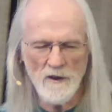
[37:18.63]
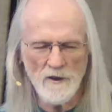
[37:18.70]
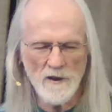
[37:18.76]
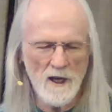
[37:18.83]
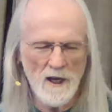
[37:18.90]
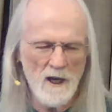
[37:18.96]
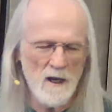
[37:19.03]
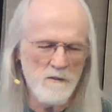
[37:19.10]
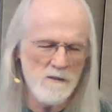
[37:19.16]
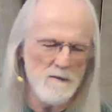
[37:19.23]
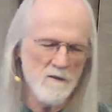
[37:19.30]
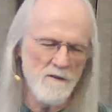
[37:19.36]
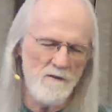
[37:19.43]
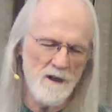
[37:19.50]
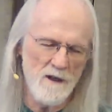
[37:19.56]
times of
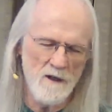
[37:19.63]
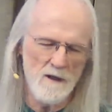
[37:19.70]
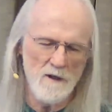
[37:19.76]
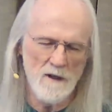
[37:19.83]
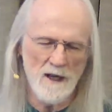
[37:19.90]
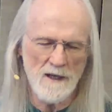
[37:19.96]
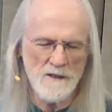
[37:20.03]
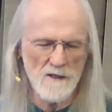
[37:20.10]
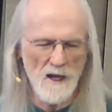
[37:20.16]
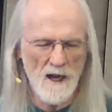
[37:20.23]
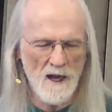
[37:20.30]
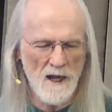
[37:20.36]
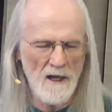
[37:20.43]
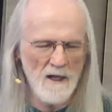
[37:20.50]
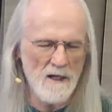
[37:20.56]
fear,
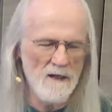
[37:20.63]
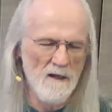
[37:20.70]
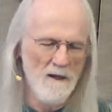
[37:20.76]
anxiety,